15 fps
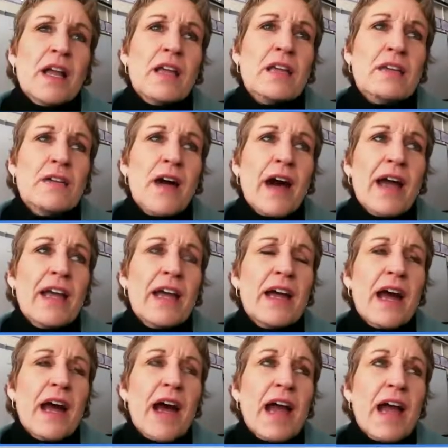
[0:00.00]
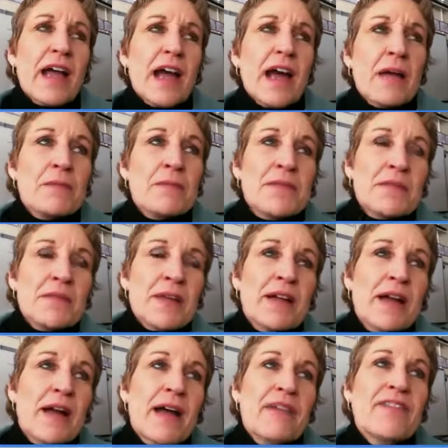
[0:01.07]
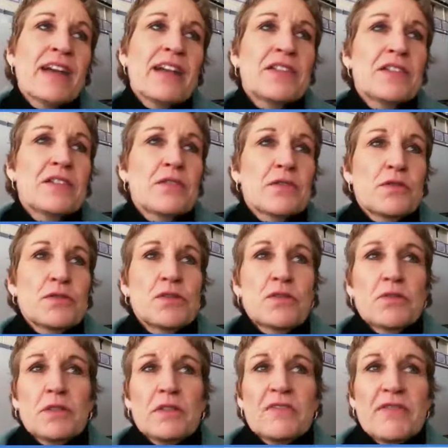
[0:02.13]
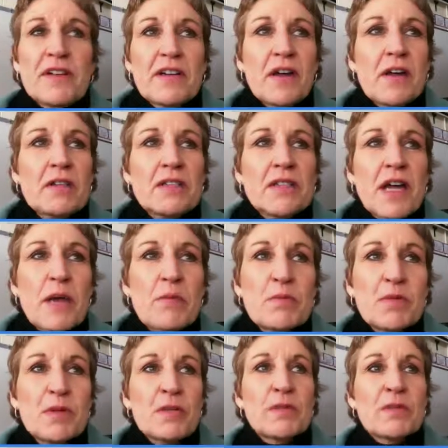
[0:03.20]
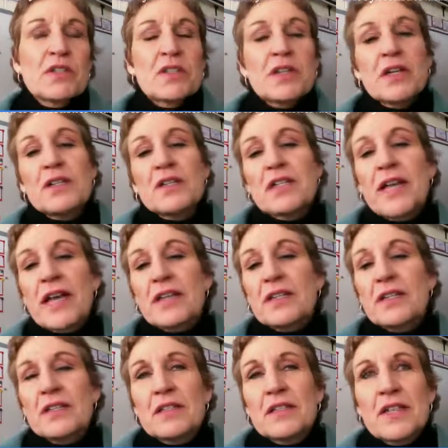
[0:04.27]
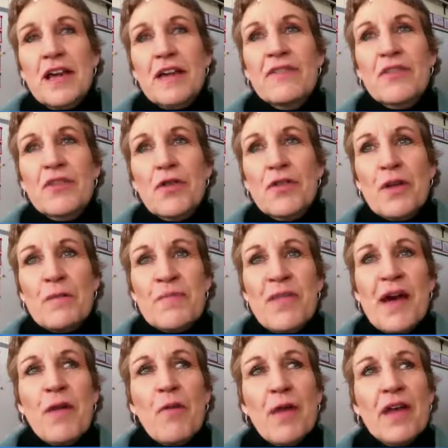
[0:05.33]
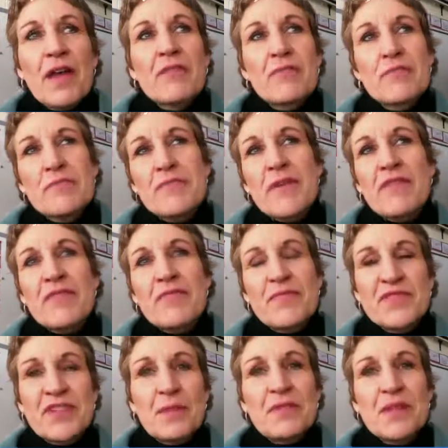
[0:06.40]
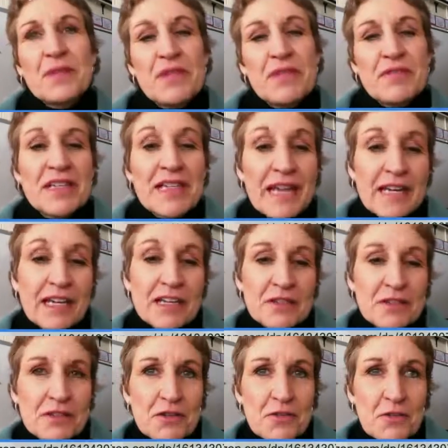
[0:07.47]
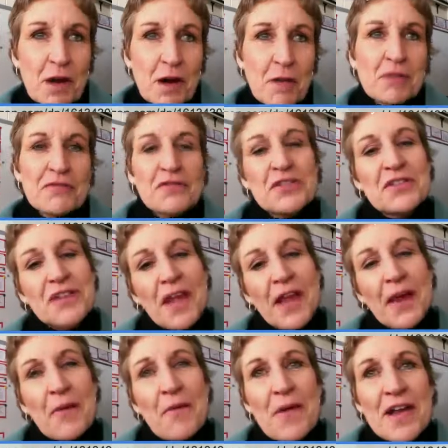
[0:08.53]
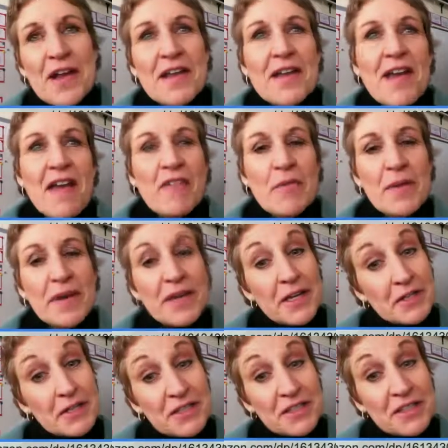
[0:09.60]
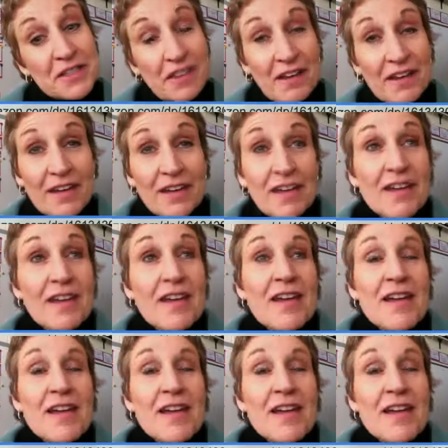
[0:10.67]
I've got a sister who's really funny all the time and pretty much tells it as it is, and I've grown up that way of sometimes even getting into trouble for saying what everybody else is thinking.